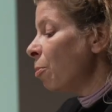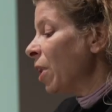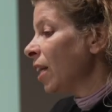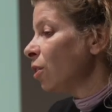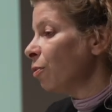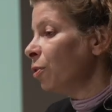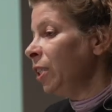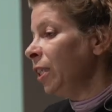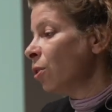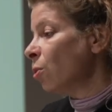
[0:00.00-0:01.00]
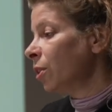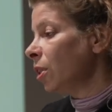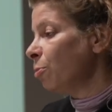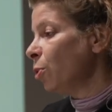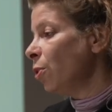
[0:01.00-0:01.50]
part of the
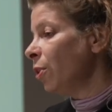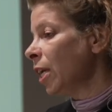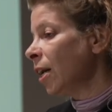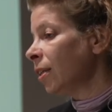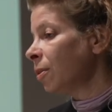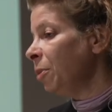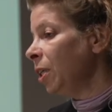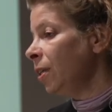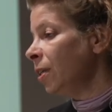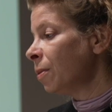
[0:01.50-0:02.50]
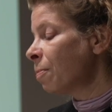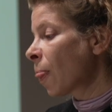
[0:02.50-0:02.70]
contemporary art media.